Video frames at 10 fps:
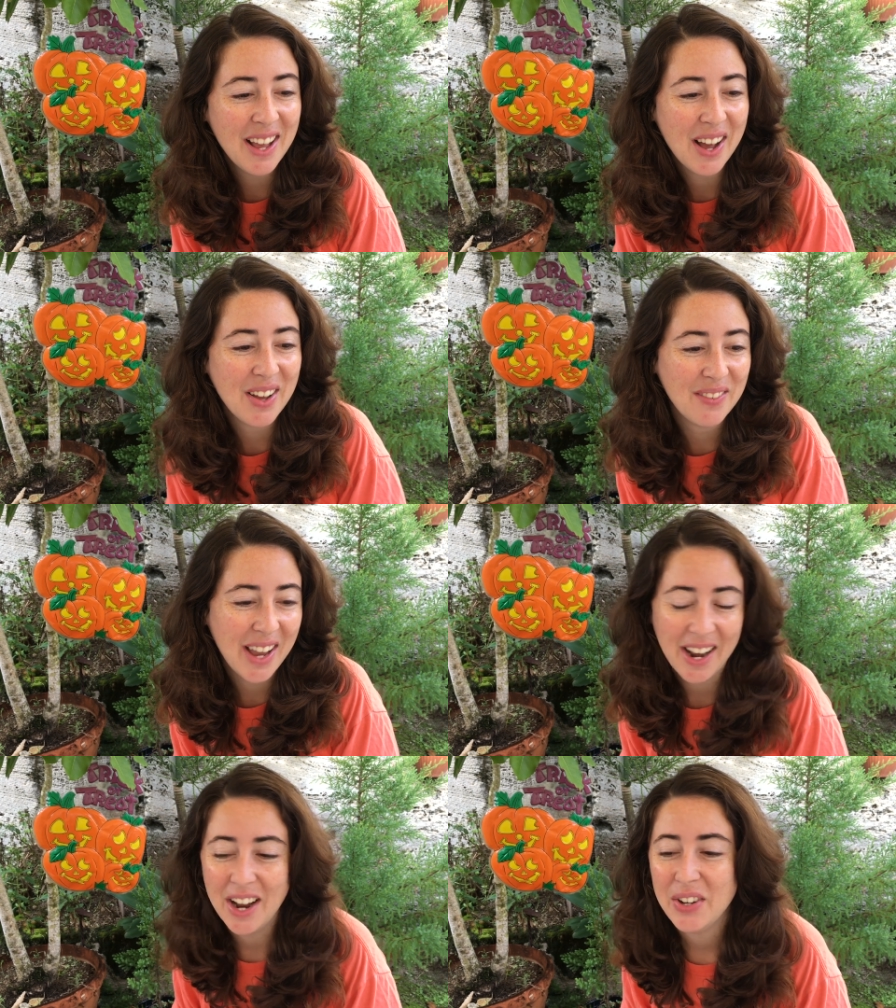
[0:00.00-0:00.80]
And
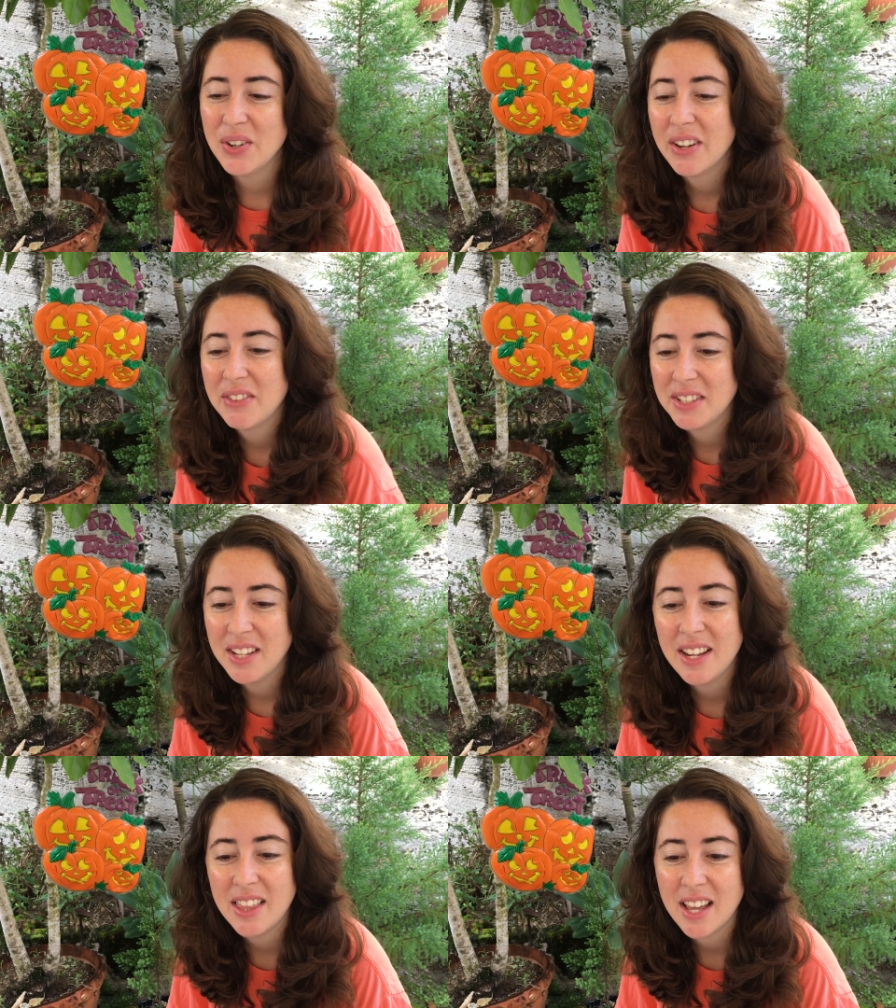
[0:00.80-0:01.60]
I do have to
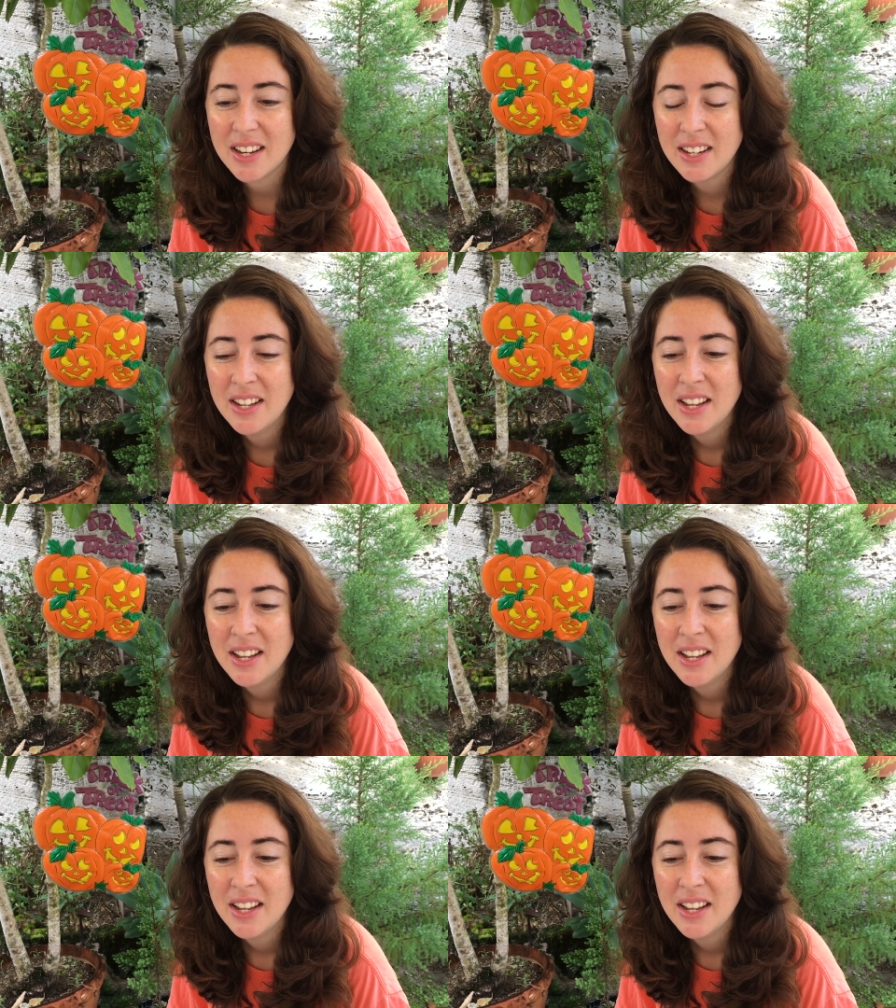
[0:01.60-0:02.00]
say that